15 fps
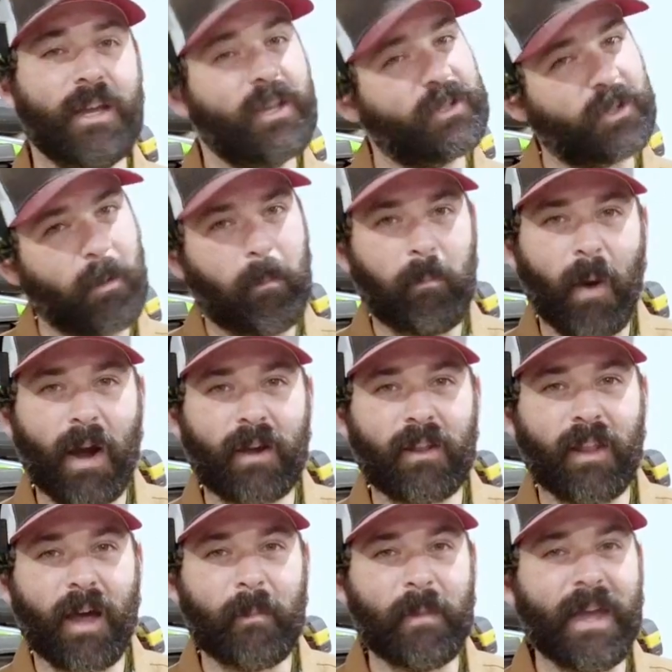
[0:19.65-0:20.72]
So
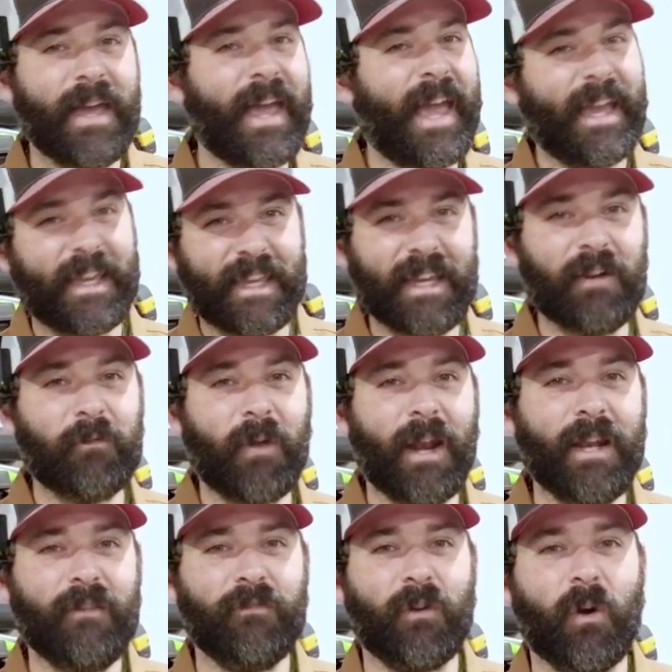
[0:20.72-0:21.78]
buckle up and get
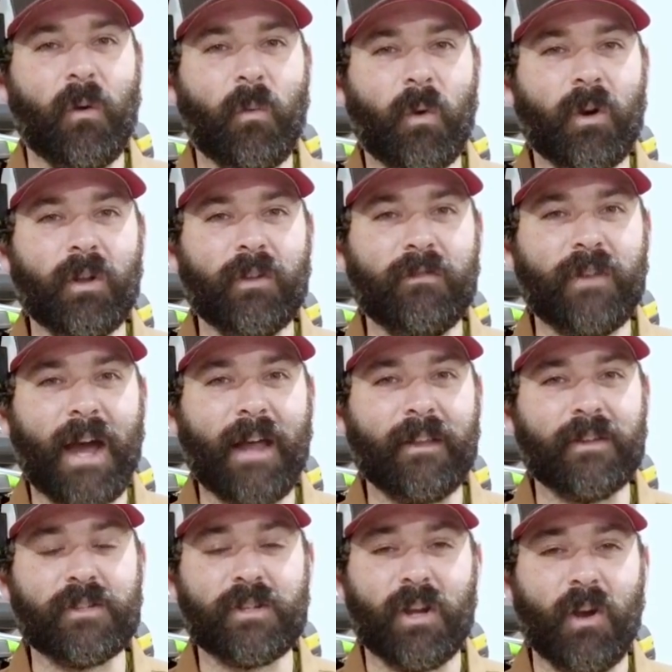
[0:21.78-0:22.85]
ready for a world of
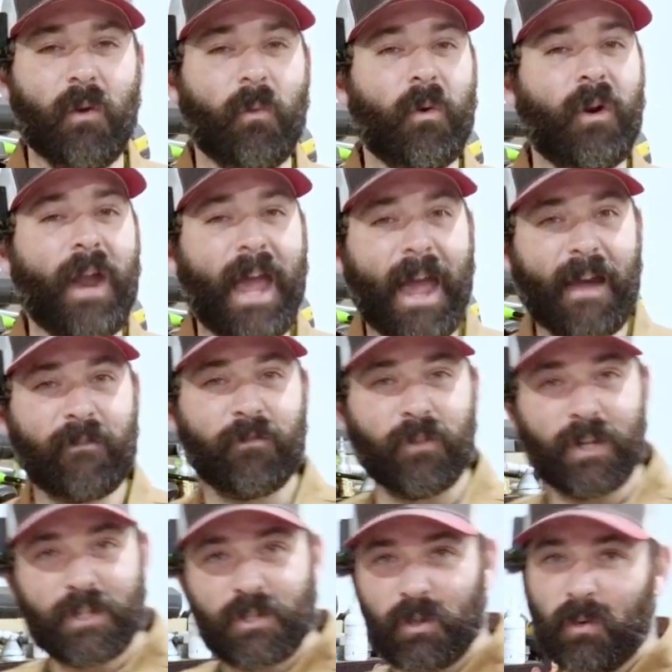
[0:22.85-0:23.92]
knowledge, where
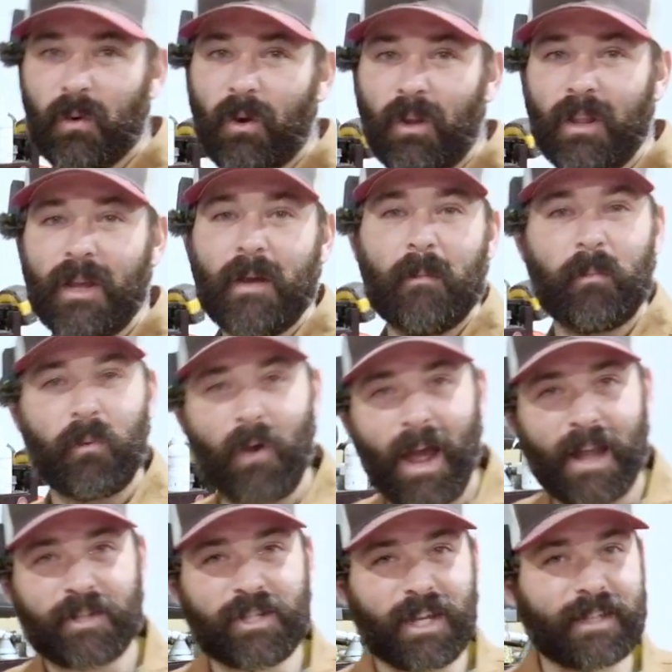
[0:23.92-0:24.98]
every tool,
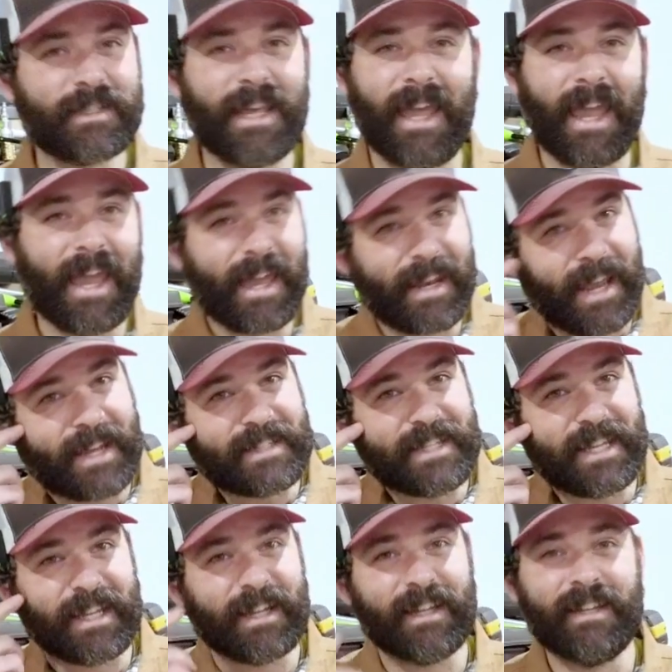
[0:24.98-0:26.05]
project, and
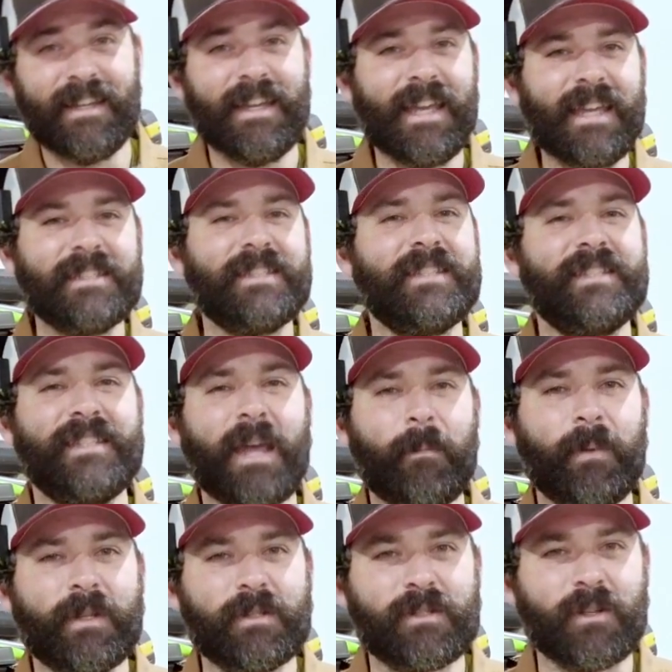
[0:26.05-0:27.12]
idea is a
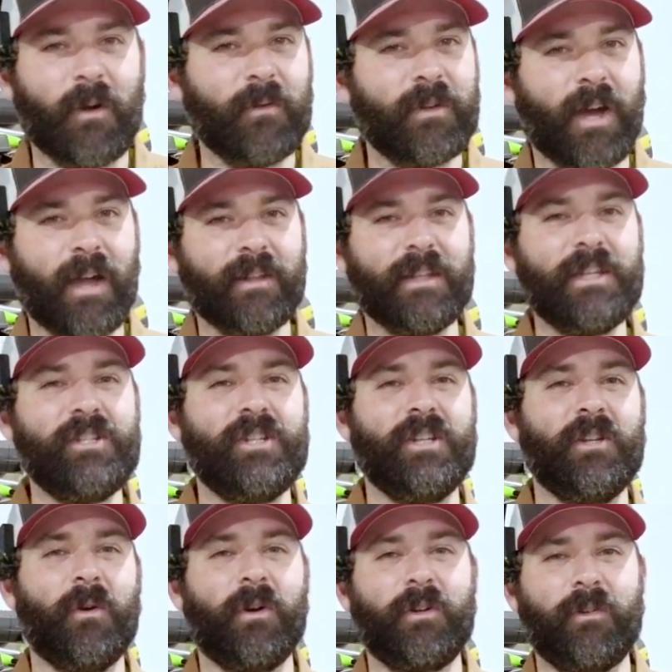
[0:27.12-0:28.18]
stepping stone to unleashing
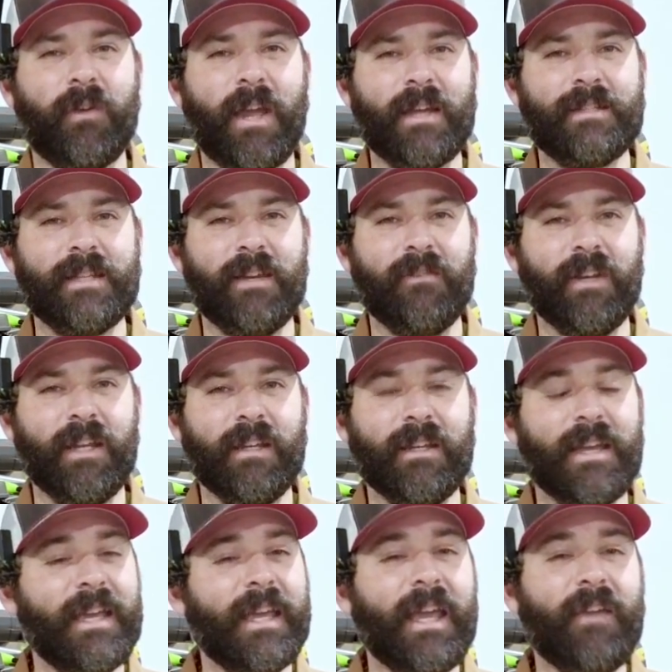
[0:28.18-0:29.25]
your creativity.
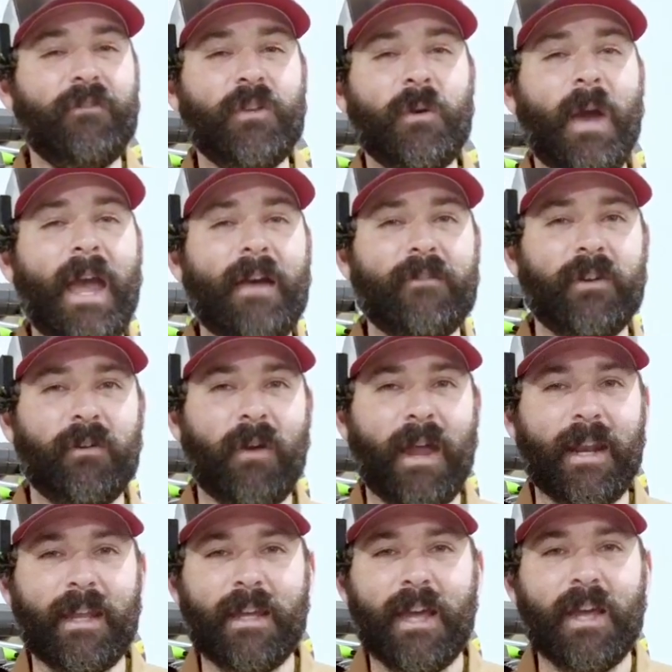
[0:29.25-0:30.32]
If you haven't
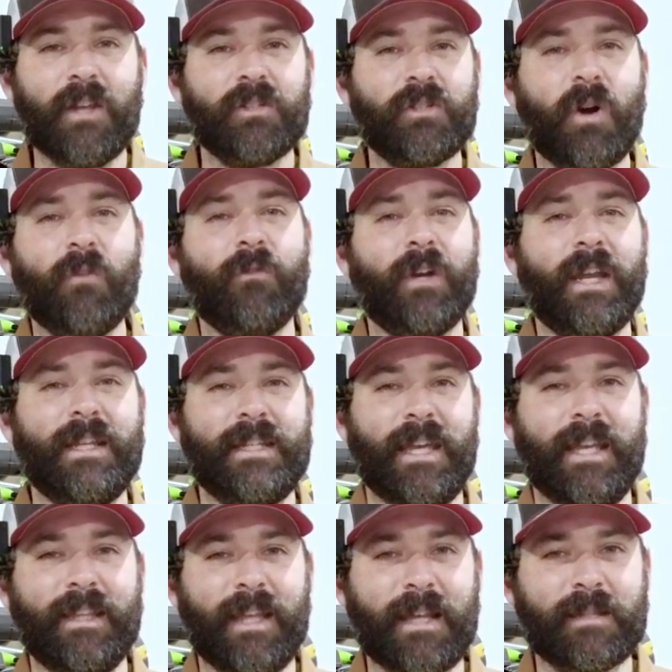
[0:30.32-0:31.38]
already, don't forget to
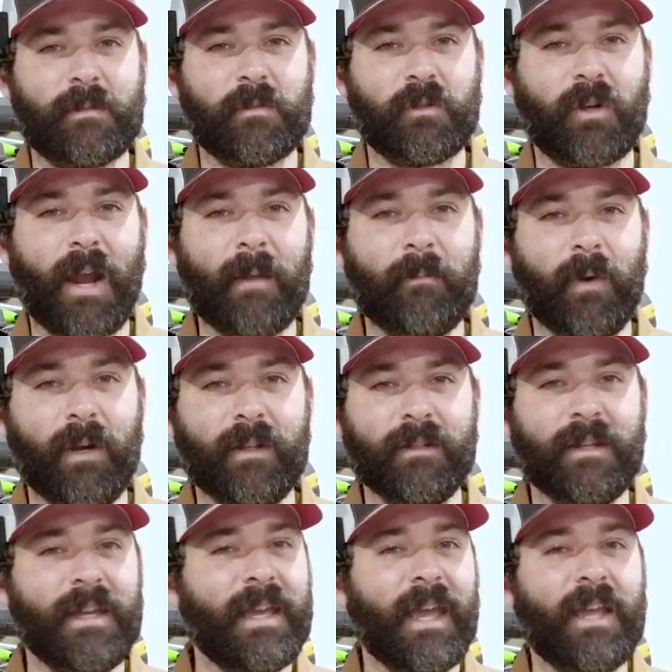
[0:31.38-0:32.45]
hit that subscribe button
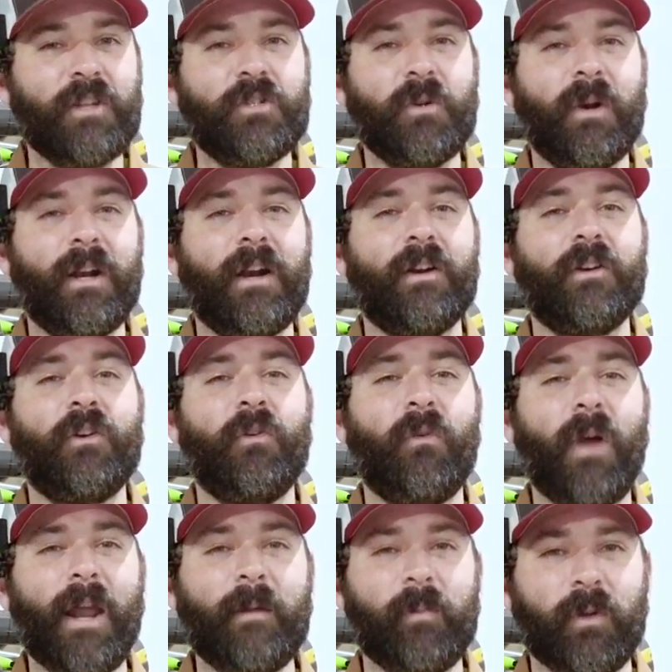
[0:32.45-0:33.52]
and join our
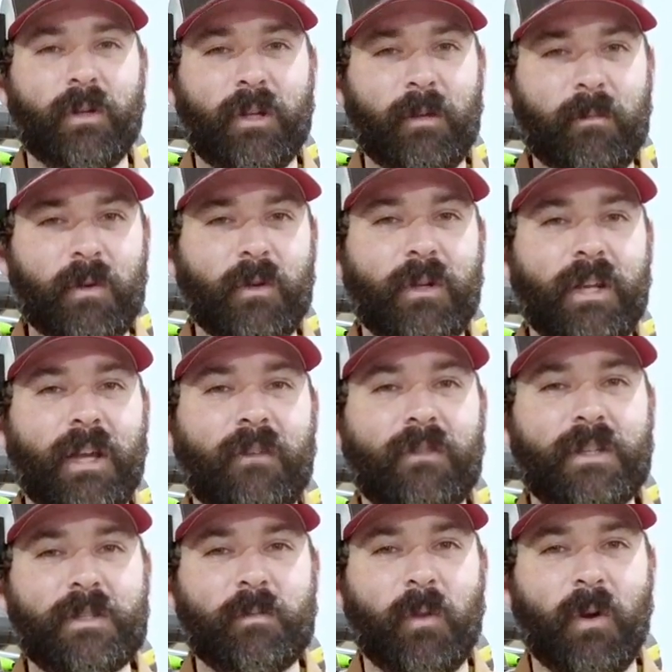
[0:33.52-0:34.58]
incredible community of
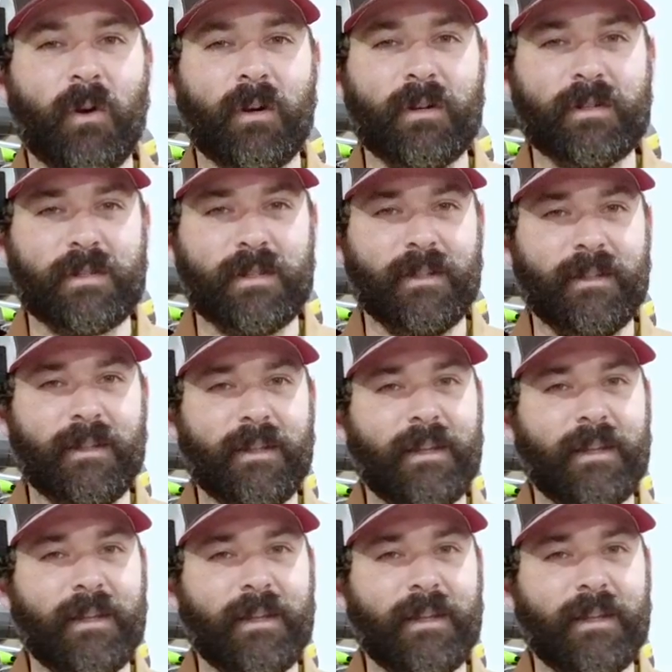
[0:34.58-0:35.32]
explorers.